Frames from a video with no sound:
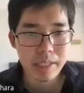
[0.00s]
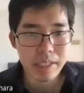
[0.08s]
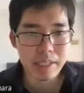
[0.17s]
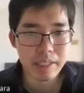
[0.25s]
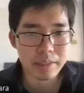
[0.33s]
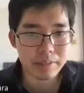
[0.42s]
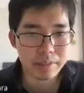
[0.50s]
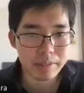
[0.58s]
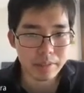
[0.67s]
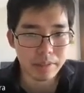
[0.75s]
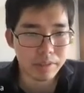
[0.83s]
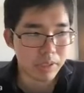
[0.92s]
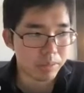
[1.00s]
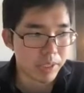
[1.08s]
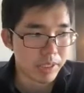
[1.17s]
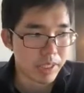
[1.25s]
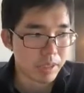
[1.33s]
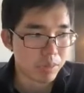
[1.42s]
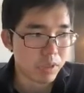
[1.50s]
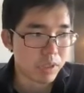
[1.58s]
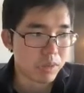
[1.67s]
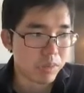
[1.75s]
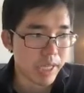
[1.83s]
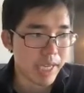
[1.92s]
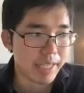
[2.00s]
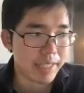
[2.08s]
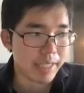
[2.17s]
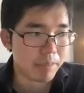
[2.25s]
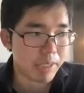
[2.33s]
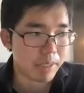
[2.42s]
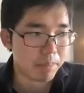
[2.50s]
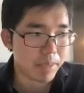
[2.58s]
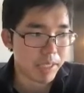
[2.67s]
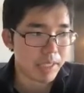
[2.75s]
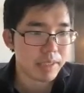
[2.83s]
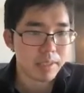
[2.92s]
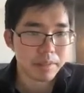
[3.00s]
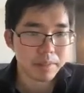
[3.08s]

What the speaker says: And notably, this works for any MDPs.